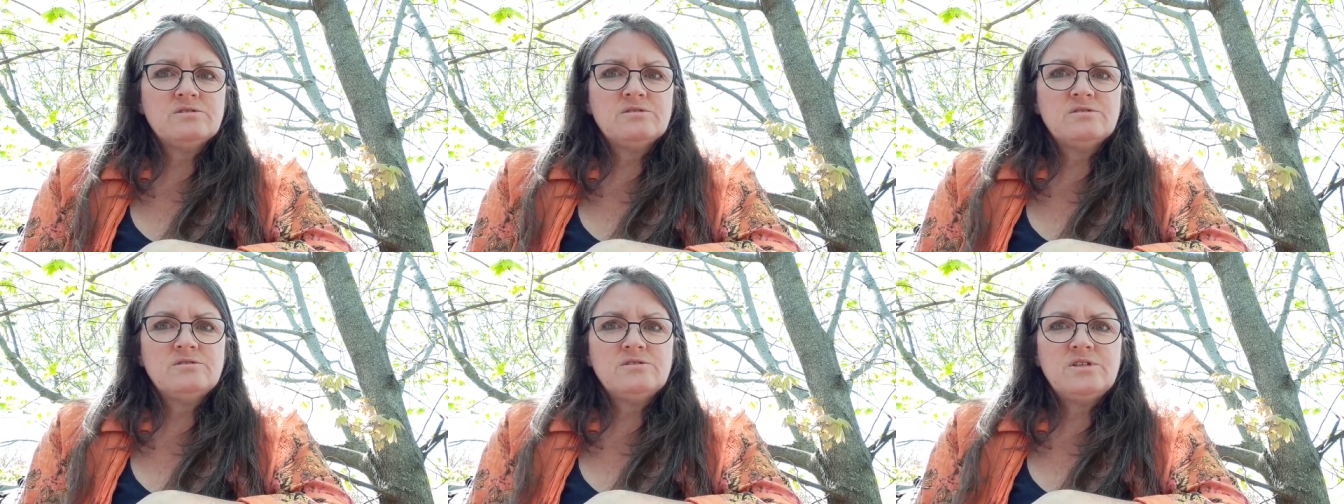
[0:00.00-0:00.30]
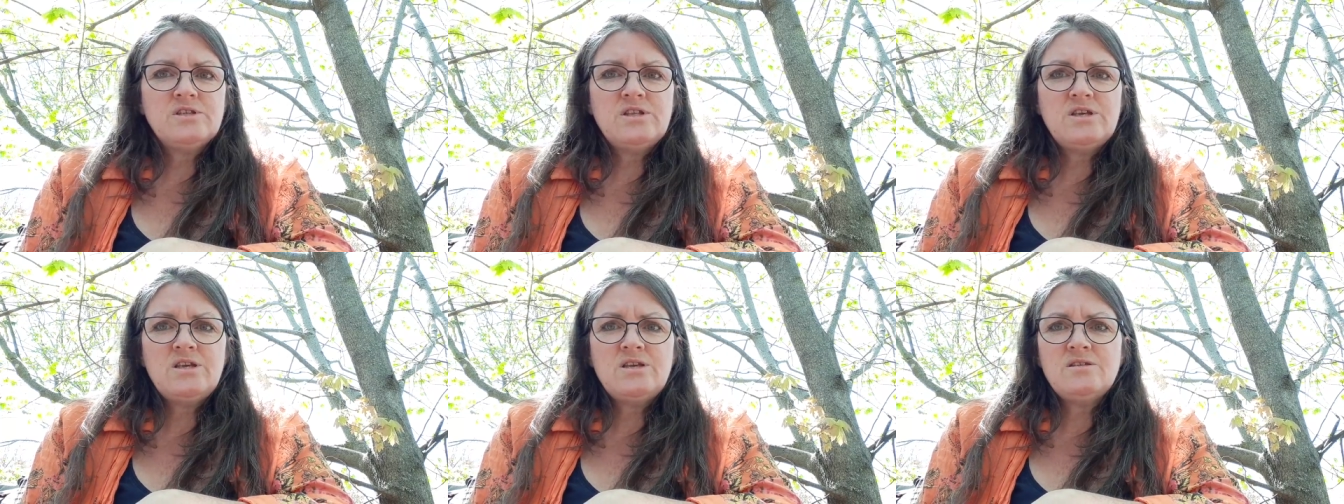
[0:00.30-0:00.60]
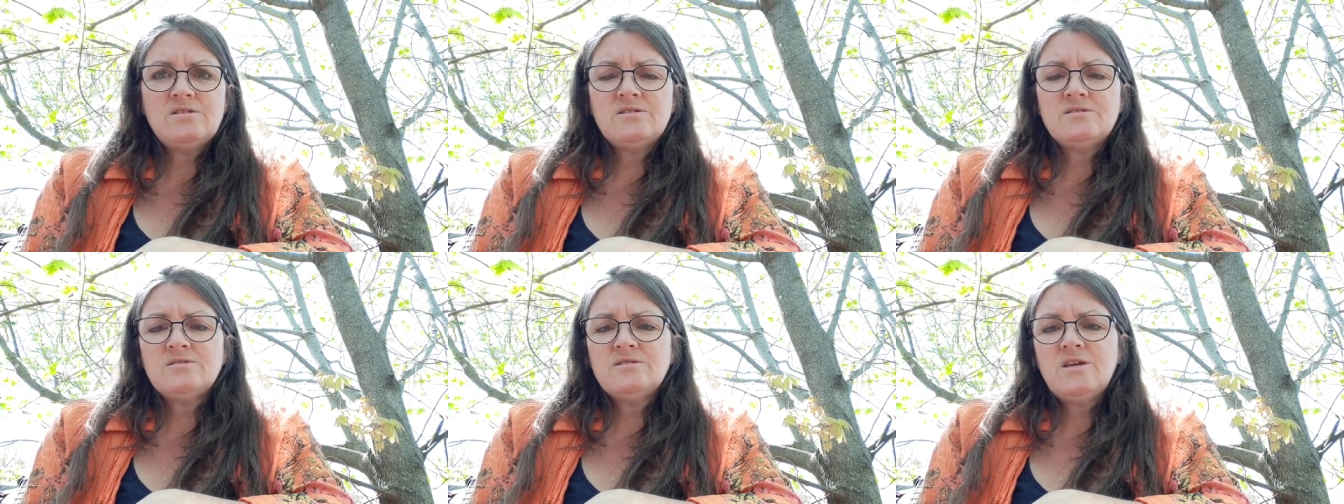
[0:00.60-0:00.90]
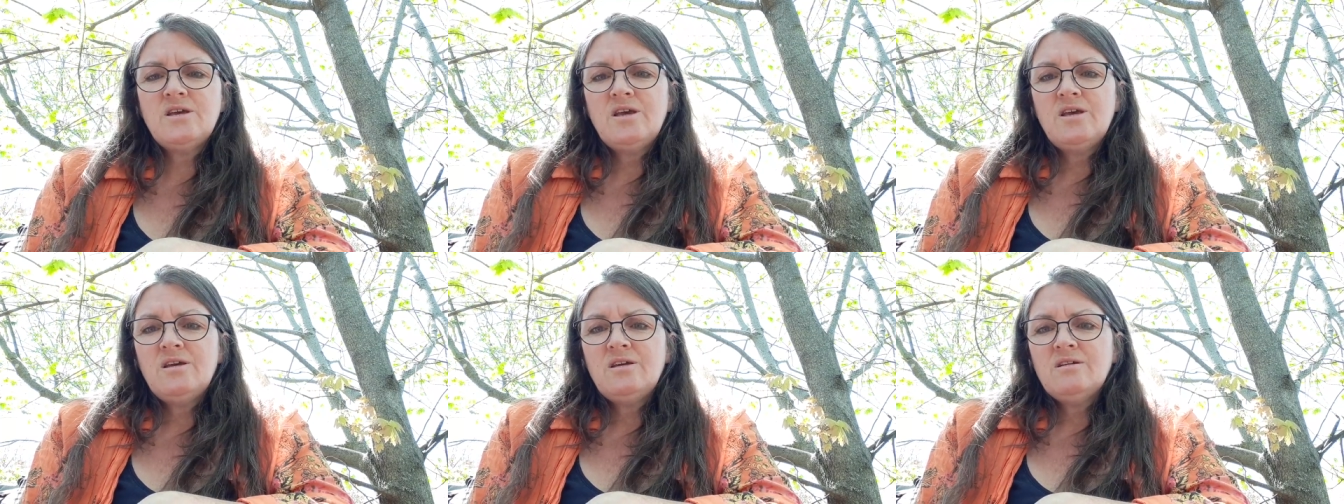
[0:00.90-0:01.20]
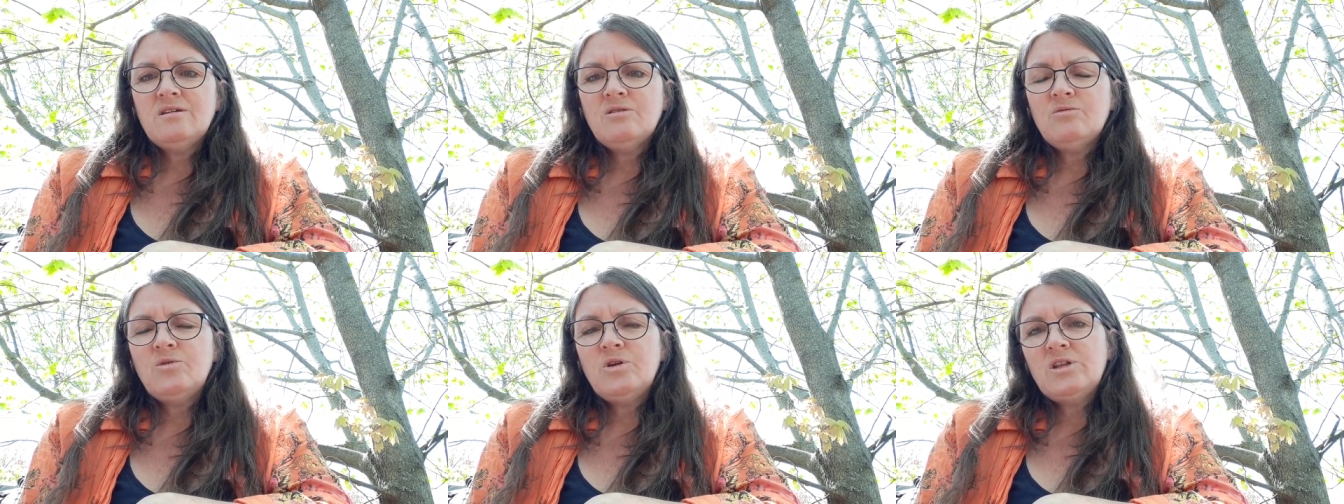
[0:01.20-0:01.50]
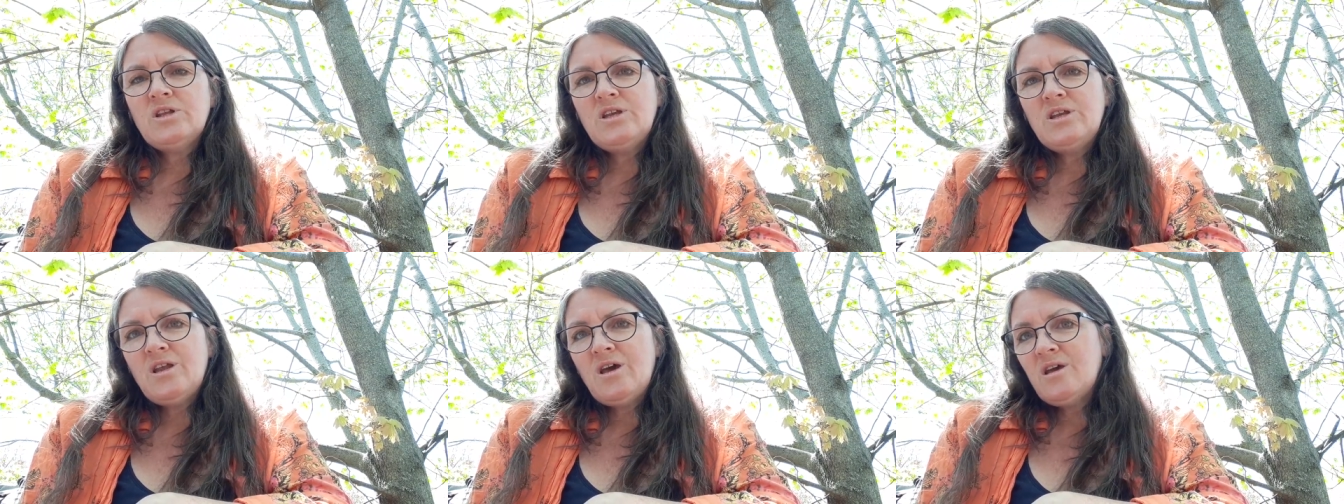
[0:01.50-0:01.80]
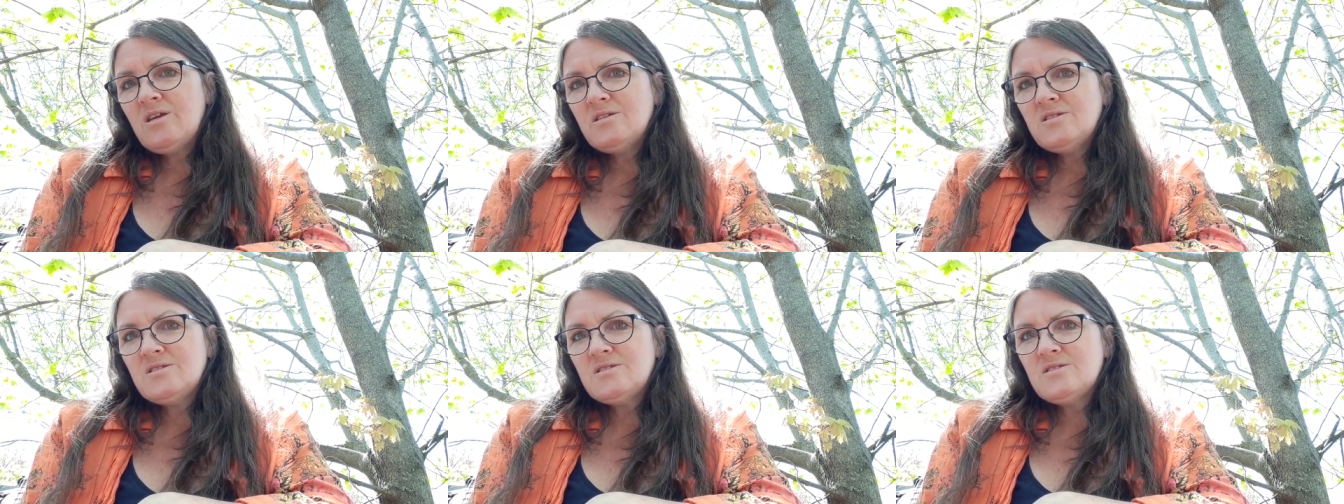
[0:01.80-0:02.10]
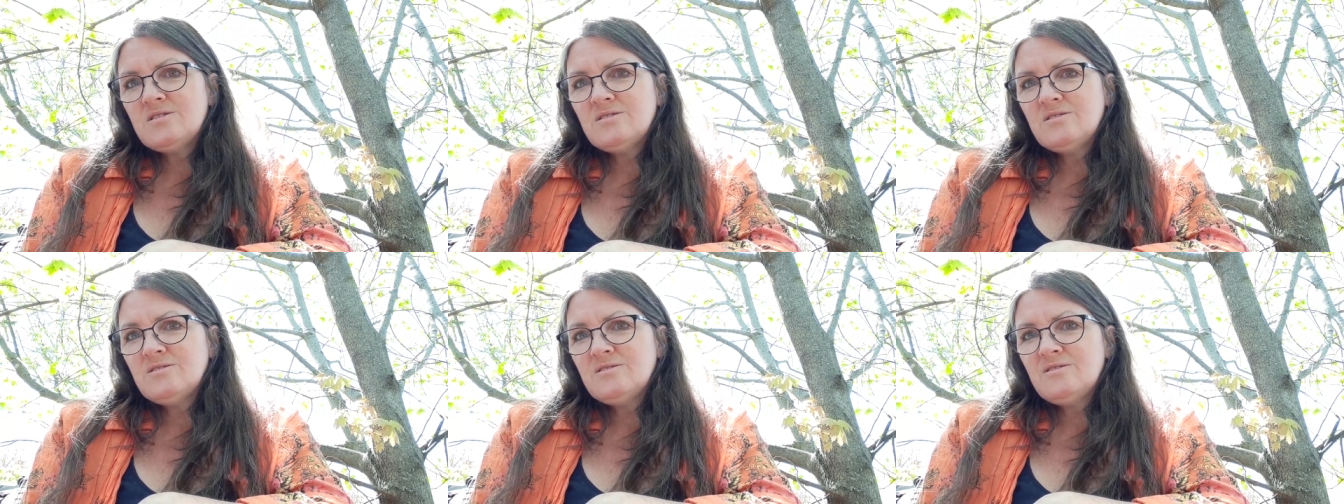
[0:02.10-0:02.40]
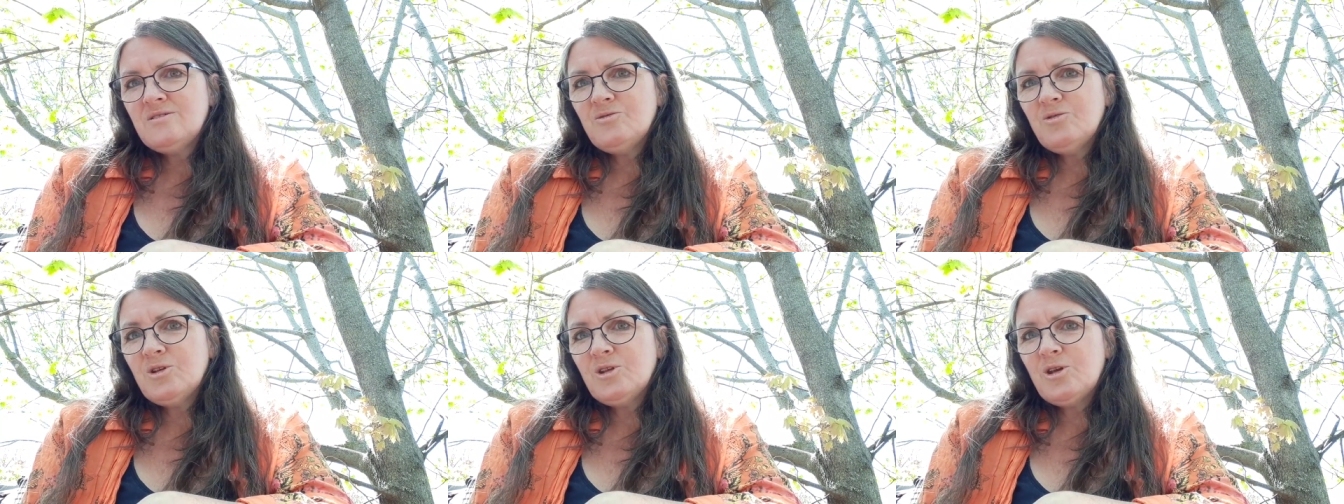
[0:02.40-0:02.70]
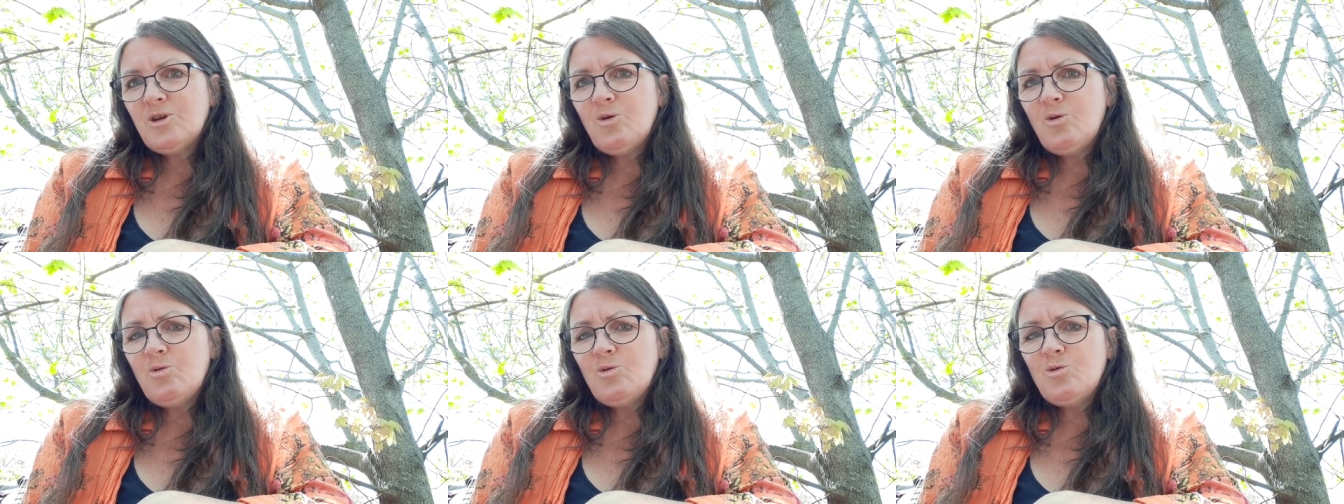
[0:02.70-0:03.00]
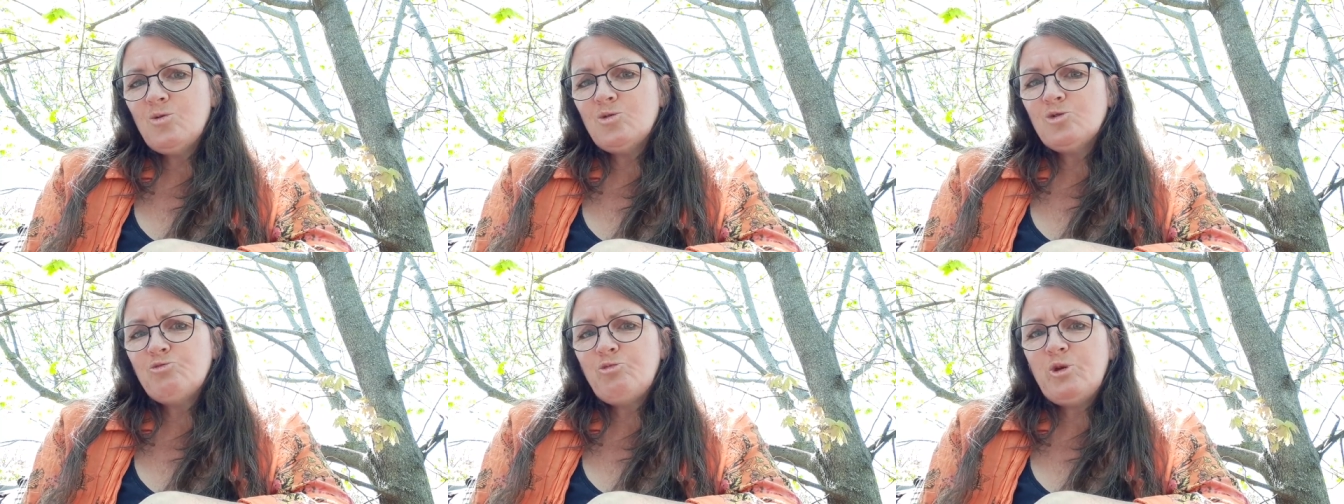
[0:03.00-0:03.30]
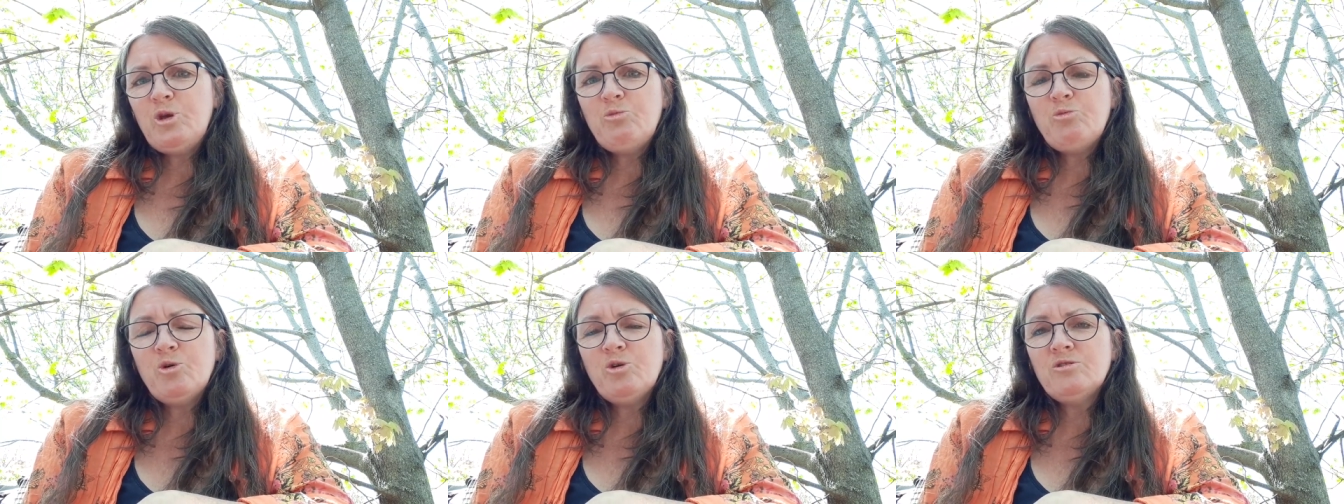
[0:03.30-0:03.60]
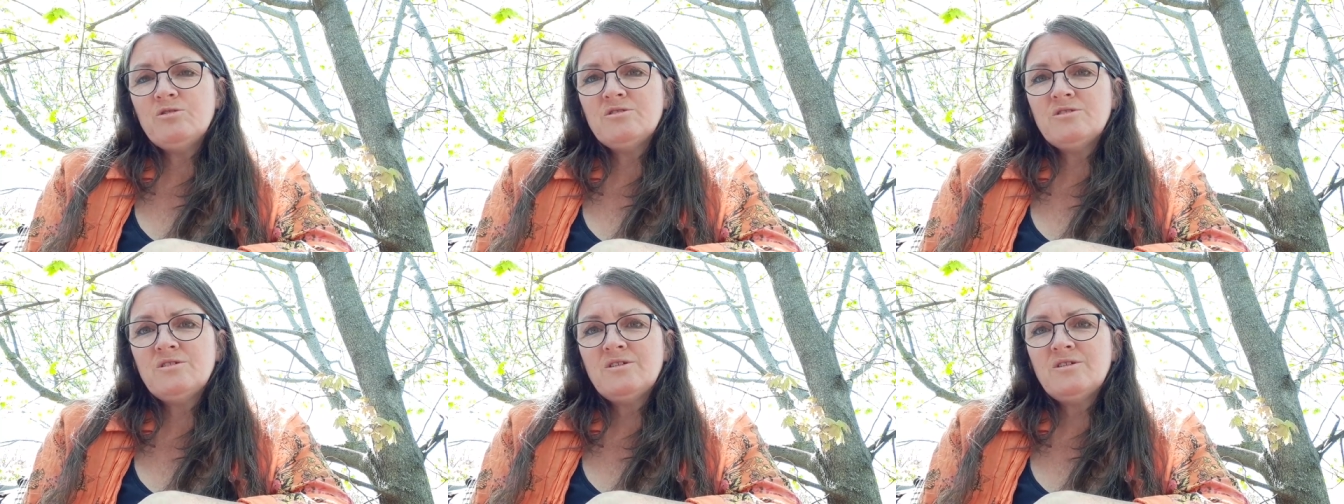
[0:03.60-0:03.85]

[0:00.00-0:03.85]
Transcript: to these really nice, really old people